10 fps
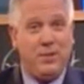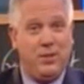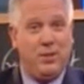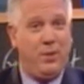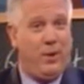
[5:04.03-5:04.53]
was
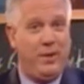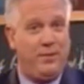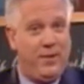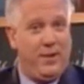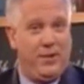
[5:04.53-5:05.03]
the only one
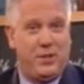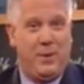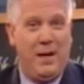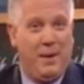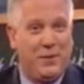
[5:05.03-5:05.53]
that felt this
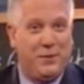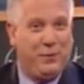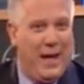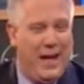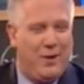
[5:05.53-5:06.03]
way about the
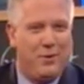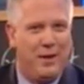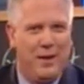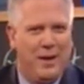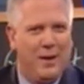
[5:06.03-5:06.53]
flag or
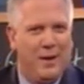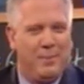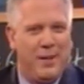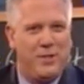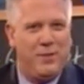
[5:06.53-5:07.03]
the
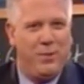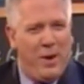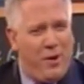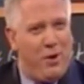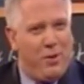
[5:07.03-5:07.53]
Pledge of Allegiance.
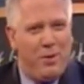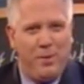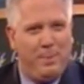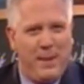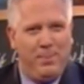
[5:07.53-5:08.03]
Where are all
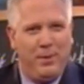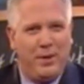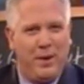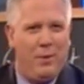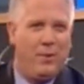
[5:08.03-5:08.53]
the people
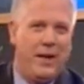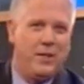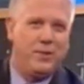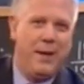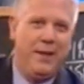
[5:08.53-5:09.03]
that are
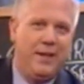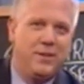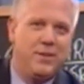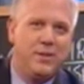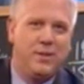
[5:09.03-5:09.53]
outraged by
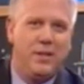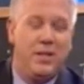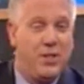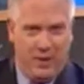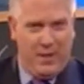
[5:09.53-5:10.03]
this?
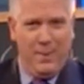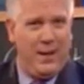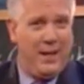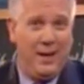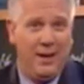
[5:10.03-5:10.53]
Is there
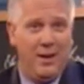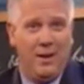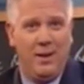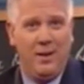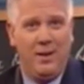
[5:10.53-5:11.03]
anybody?
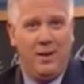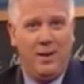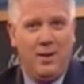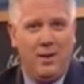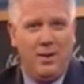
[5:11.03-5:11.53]

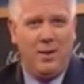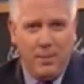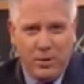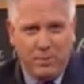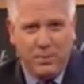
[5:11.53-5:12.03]

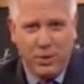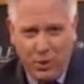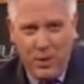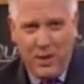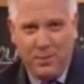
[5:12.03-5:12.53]
The
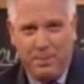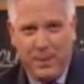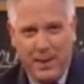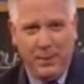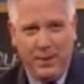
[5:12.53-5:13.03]
majority
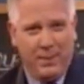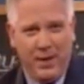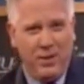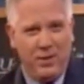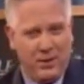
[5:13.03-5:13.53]
of people in
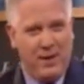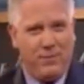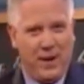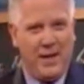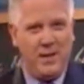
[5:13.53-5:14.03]
America, do they
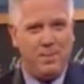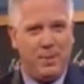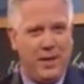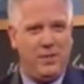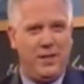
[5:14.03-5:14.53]
find the
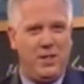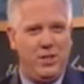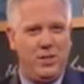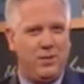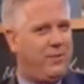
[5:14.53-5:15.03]
Pledge of
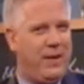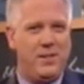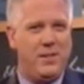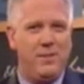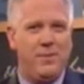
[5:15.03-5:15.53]
Allegiance
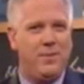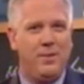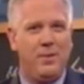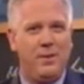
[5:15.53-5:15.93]
offensive?